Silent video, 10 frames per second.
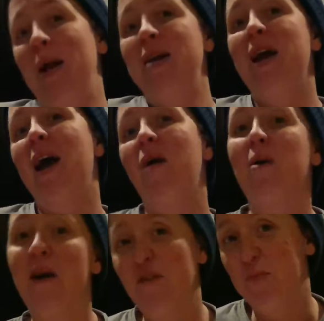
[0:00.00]

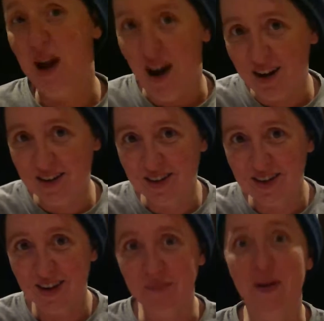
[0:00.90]
tower of
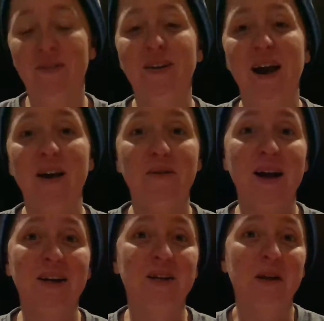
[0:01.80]
blocks. As a matter of fact, I don't
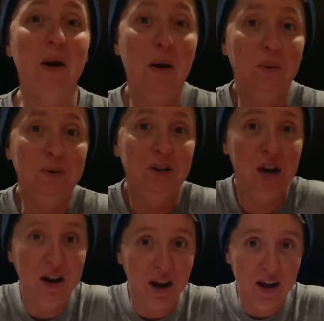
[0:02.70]
actually own
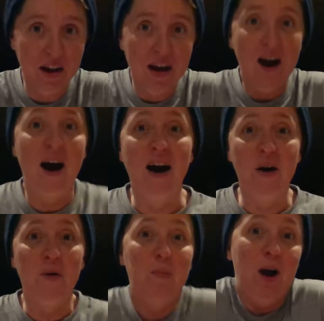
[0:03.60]
Jenga. I
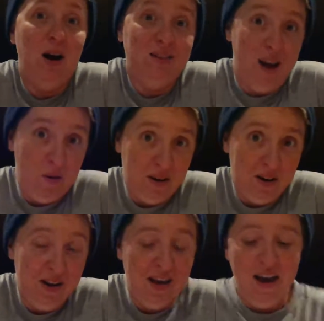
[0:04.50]
own a block tower,
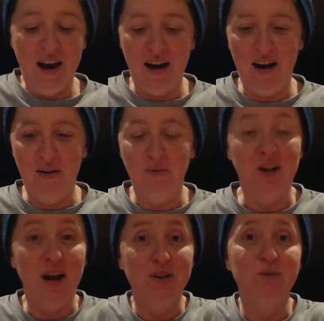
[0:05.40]
which
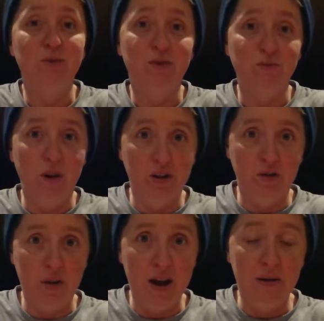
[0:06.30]
I use to run
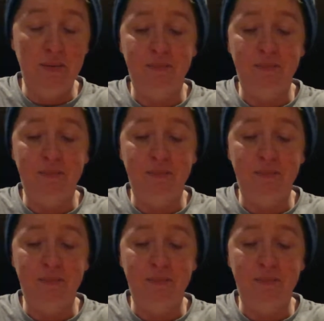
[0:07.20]
Dread.